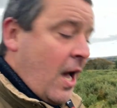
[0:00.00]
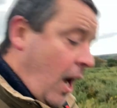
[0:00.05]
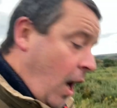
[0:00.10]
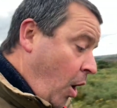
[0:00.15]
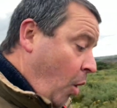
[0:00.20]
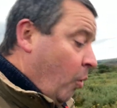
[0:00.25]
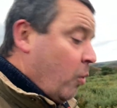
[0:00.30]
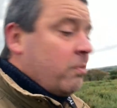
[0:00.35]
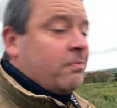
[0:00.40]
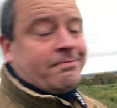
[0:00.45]

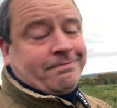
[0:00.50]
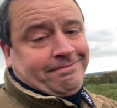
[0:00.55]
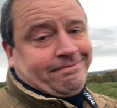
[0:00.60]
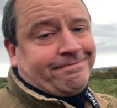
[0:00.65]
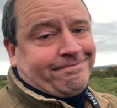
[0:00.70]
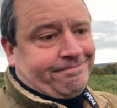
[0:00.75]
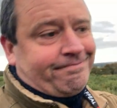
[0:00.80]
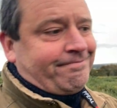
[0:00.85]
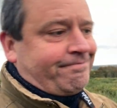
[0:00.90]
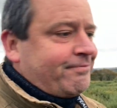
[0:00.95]
Oh,
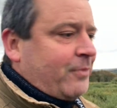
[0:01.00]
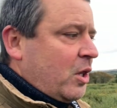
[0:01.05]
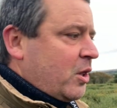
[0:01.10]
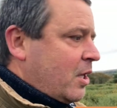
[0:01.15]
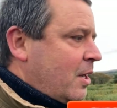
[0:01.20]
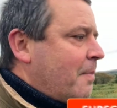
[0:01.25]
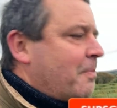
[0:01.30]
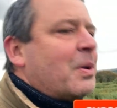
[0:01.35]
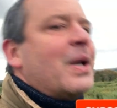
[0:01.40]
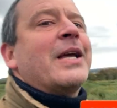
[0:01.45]

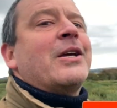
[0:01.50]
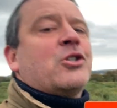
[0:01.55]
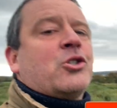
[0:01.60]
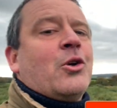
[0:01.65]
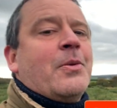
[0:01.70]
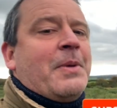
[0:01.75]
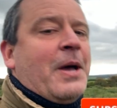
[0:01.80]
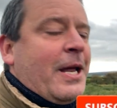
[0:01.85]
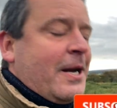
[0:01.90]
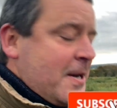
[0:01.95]
the
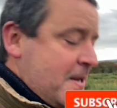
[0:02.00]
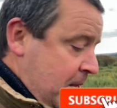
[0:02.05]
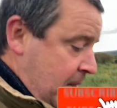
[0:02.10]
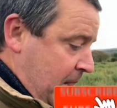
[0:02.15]
obligatory bit.